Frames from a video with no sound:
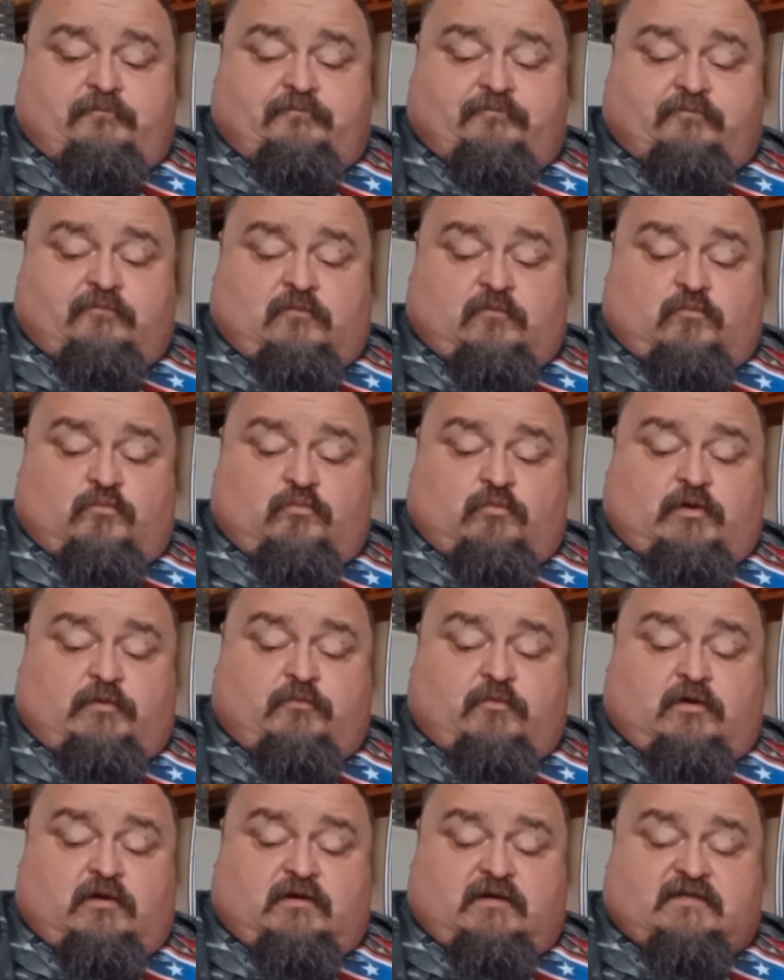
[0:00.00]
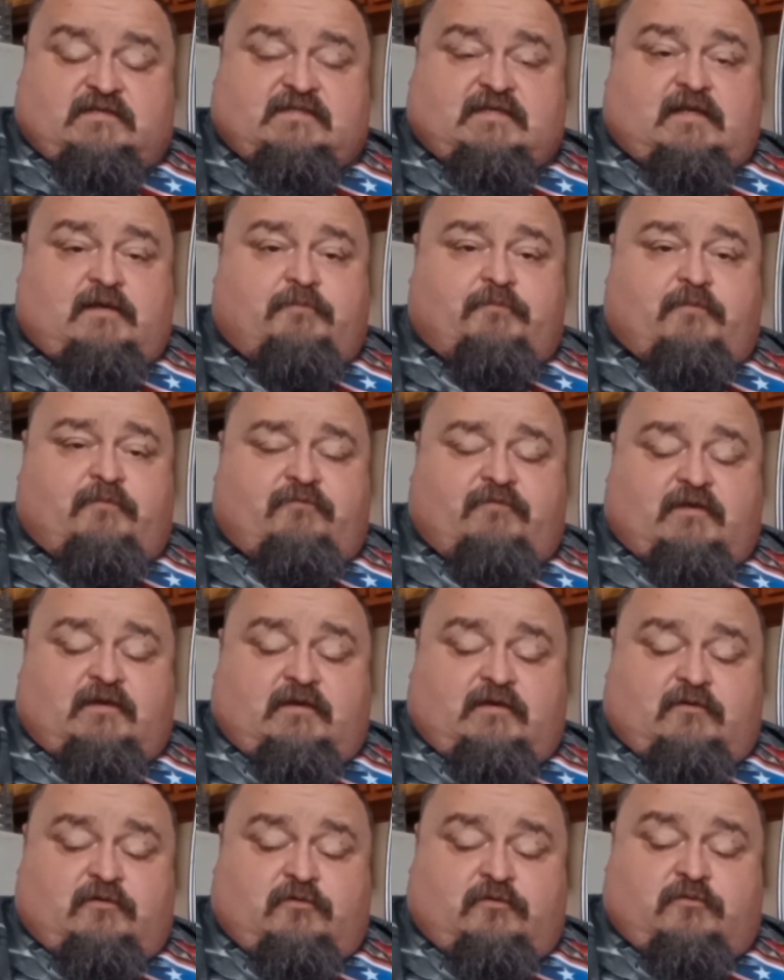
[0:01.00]
We want to set up a
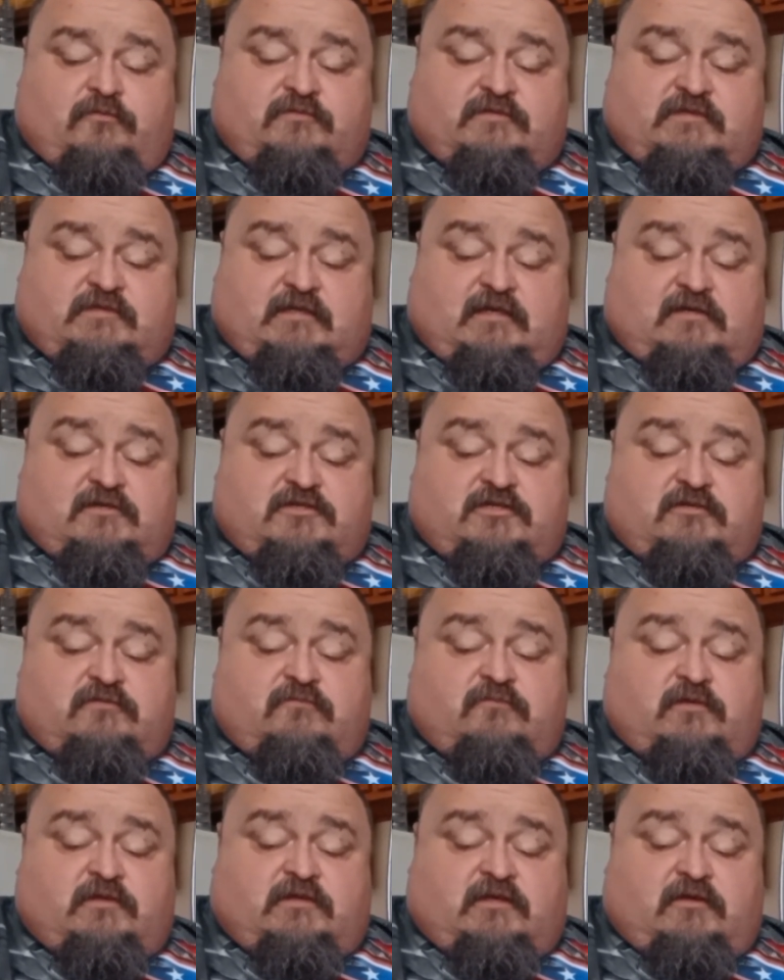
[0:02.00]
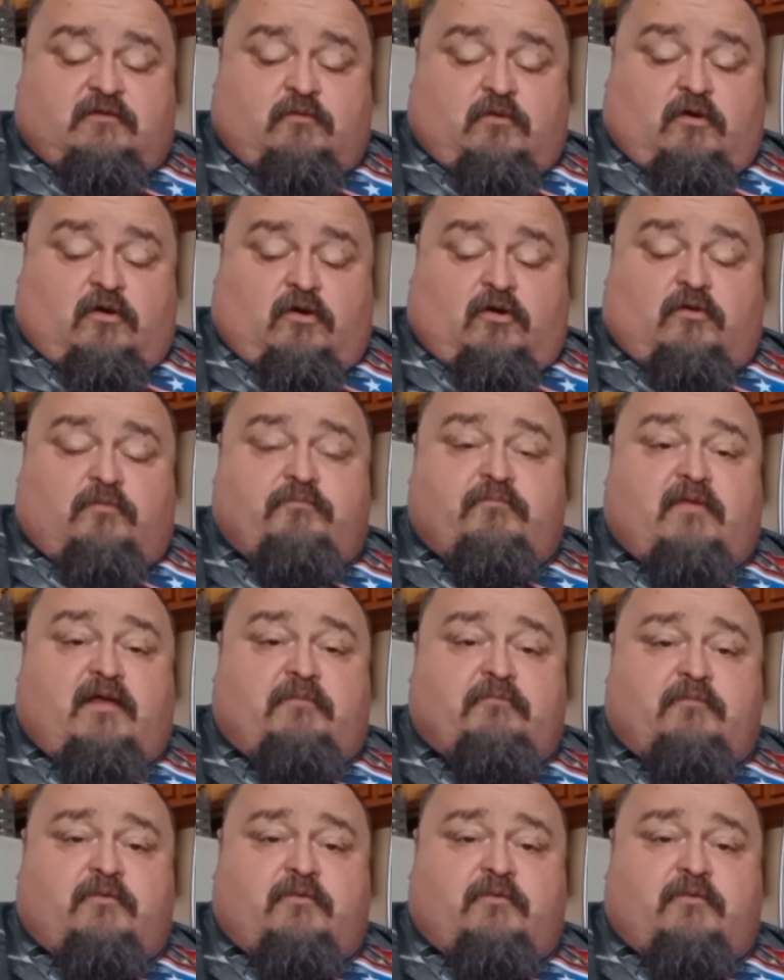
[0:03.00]
video session with you all, members.